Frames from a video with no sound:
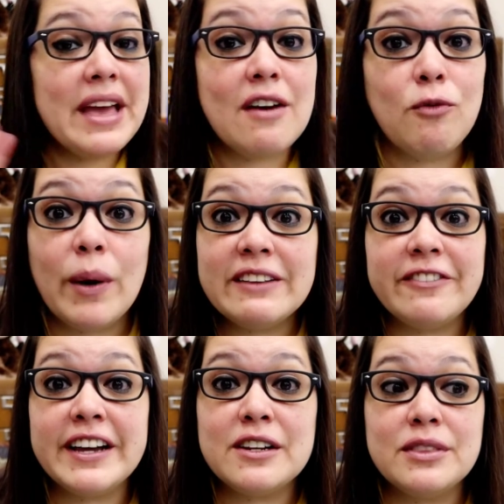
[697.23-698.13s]
We have
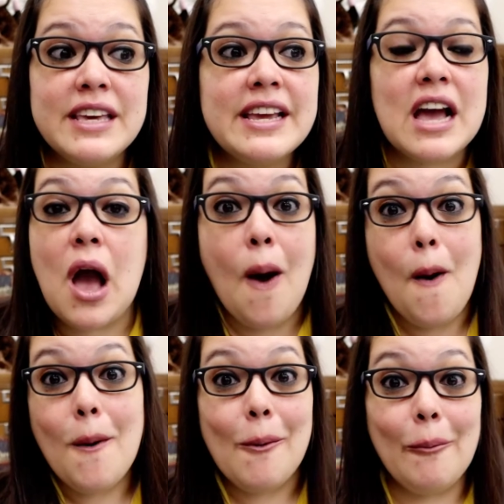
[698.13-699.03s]
one final thing.
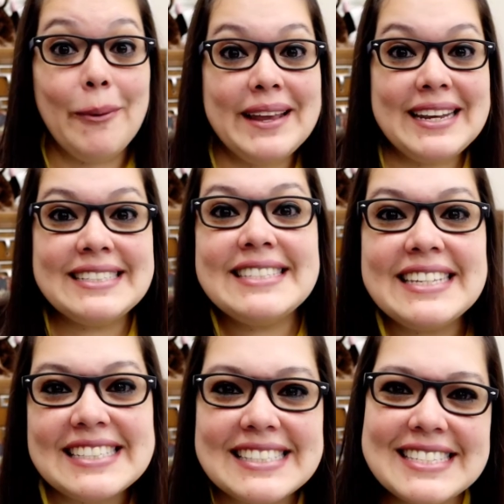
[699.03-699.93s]
What is
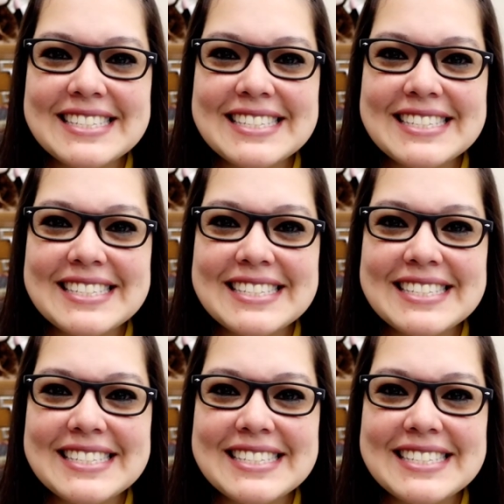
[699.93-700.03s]
it?